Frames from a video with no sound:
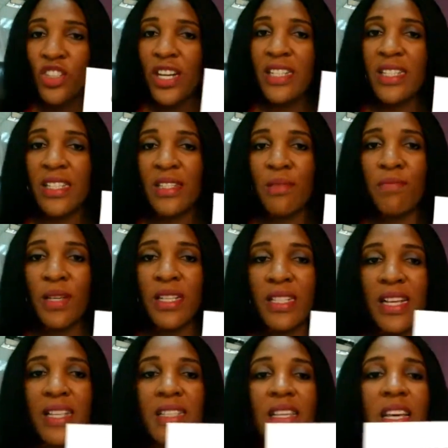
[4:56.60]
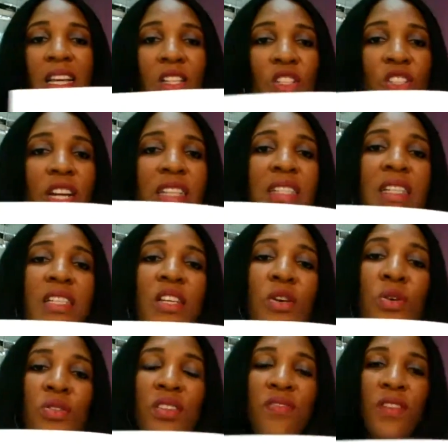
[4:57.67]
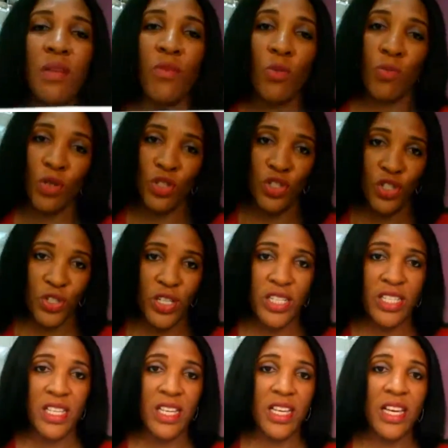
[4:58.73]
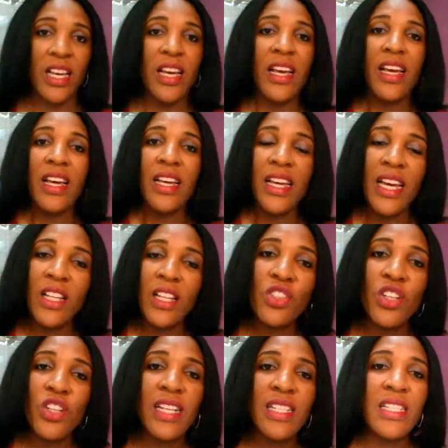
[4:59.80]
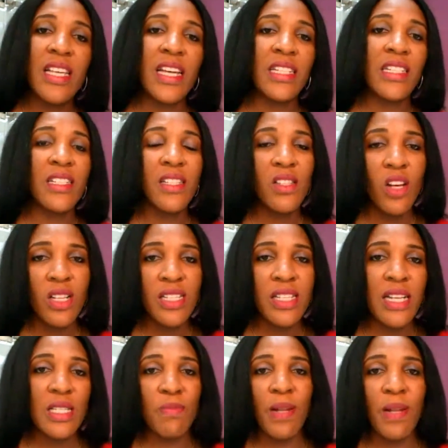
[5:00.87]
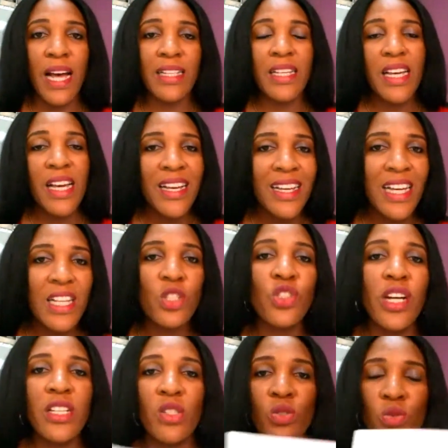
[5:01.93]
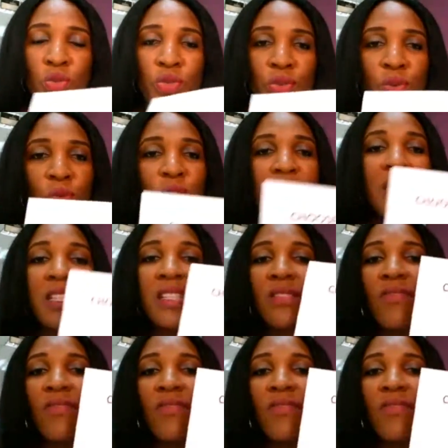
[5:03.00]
in the business, interest in the Oriflame opportunity. Interest in the success plan, interest to grow.